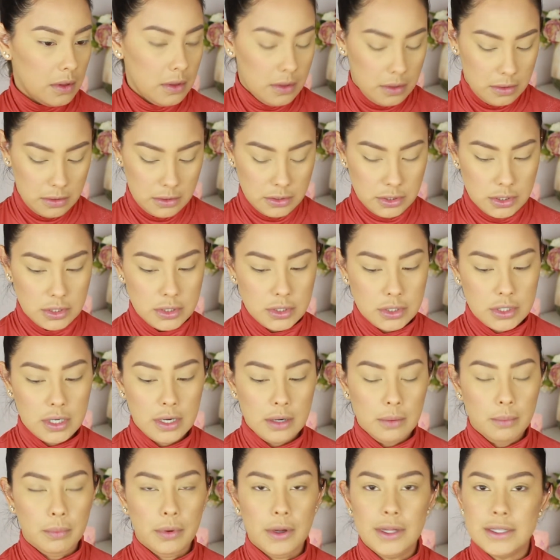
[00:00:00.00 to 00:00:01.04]
And I'll just try
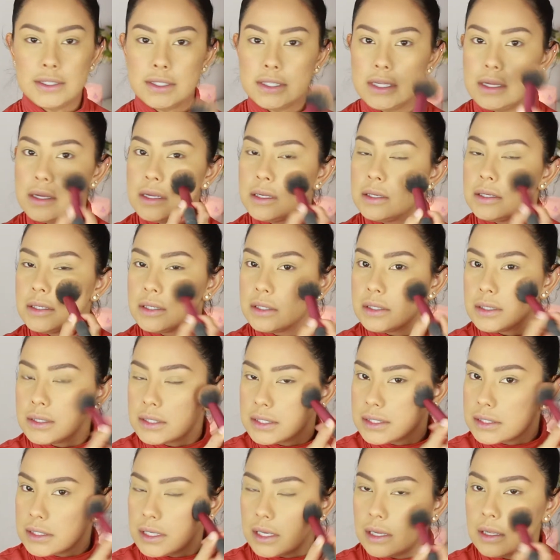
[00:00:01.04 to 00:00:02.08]
to press it into the
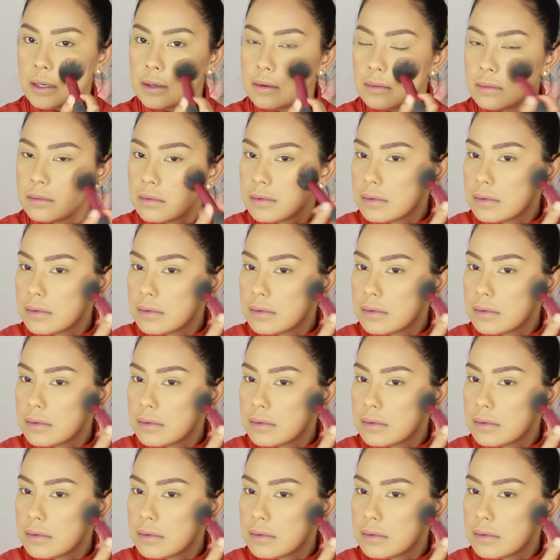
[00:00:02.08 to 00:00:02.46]
skin.